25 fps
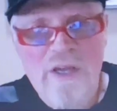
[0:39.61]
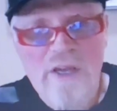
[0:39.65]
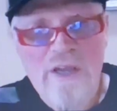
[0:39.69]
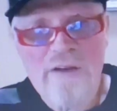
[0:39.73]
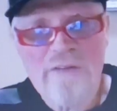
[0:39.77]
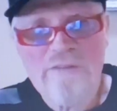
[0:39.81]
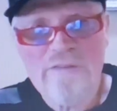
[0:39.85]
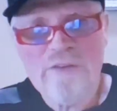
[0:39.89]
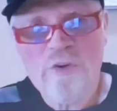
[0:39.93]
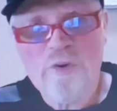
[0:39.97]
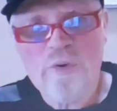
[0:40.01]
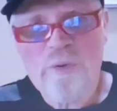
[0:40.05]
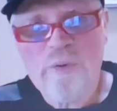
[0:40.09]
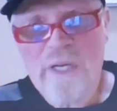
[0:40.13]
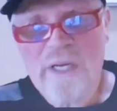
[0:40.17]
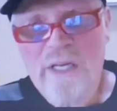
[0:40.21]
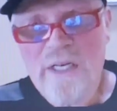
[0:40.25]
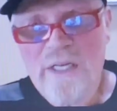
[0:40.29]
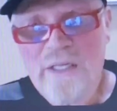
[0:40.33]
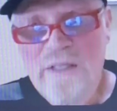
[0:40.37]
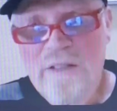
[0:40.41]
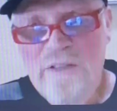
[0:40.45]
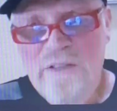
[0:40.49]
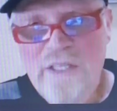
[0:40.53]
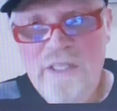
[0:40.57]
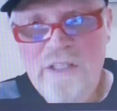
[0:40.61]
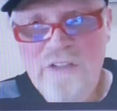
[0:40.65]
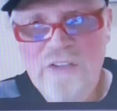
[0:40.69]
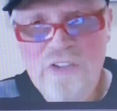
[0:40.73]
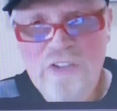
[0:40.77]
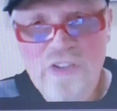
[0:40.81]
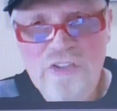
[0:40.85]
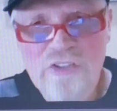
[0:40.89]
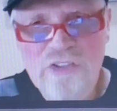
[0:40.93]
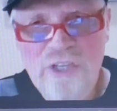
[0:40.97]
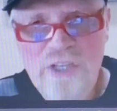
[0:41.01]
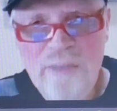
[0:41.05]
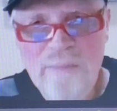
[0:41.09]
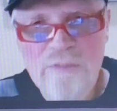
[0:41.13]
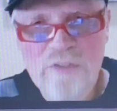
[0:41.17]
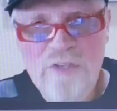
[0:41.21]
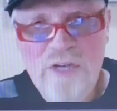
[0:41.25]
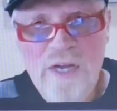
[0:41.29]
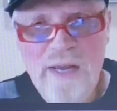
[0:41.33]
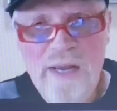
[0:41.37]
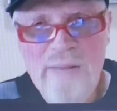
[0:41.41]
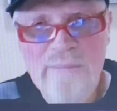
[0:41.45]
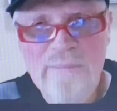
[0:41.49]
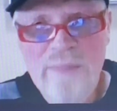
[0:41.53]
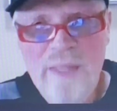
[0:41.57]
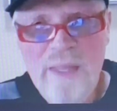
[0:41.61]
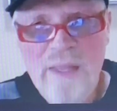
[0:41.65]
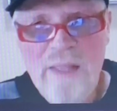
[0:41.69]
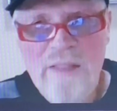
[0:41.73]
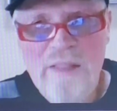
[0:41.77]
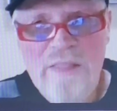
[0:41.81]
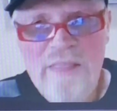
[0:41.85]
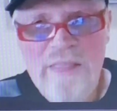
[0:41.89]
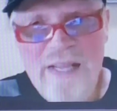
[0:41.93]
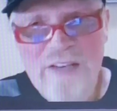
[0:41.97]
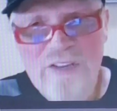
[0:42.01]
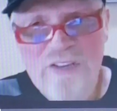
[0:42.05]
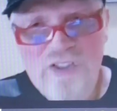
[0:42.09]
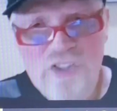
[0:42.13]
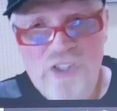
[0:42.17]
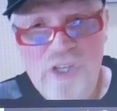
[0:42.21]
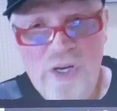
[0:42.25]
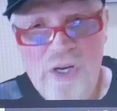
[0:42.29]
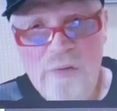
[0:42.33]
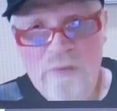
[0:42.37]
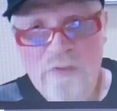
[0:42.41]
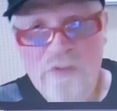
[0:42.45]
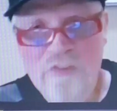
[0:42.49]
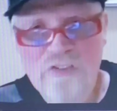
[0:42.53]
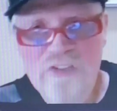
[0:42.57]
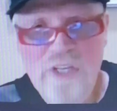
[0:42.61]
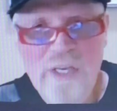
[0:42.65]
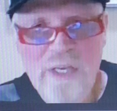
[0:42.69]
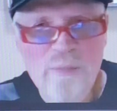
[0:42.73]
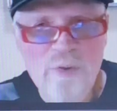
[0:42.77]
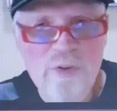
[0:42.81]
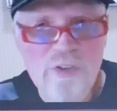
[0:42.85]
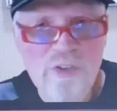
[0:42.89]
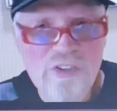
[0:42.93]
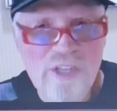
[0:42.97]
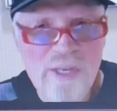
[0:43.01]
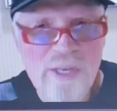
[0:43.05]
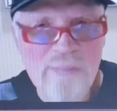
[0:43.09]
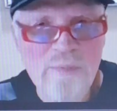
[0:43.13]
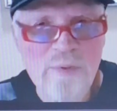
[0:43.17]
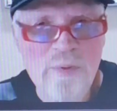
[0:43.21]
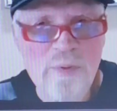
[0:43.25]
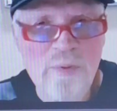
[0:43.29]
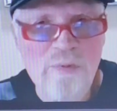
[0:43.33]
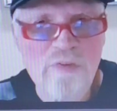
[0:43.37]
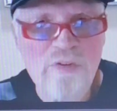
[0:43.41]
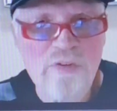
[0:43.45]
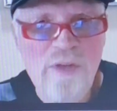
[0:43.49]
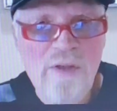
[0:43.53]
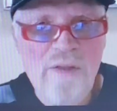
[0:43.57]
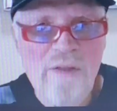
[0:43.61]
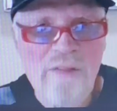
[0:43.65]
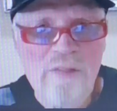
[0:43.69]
If you're eating things at the same time that share the same receptors,